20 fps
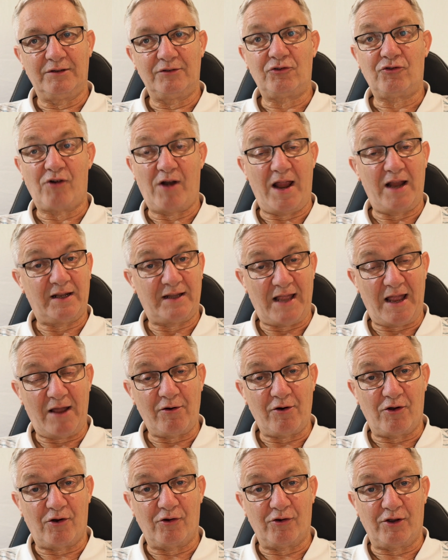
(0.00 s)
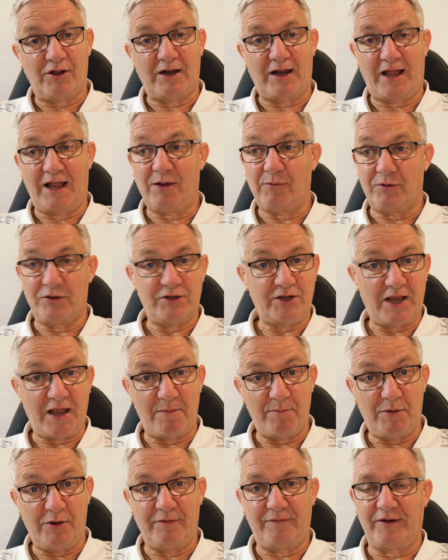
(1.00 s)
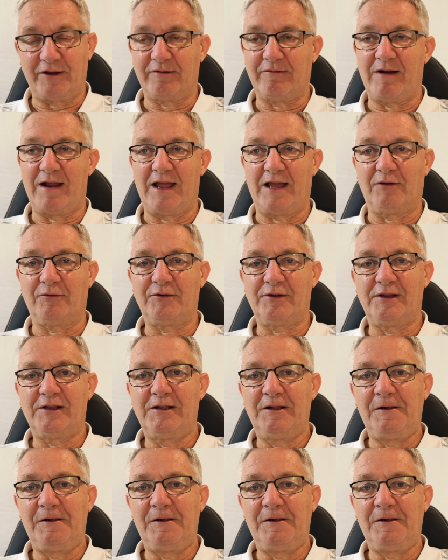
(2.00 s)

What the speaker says: track down the Hokulea, which kept moving around,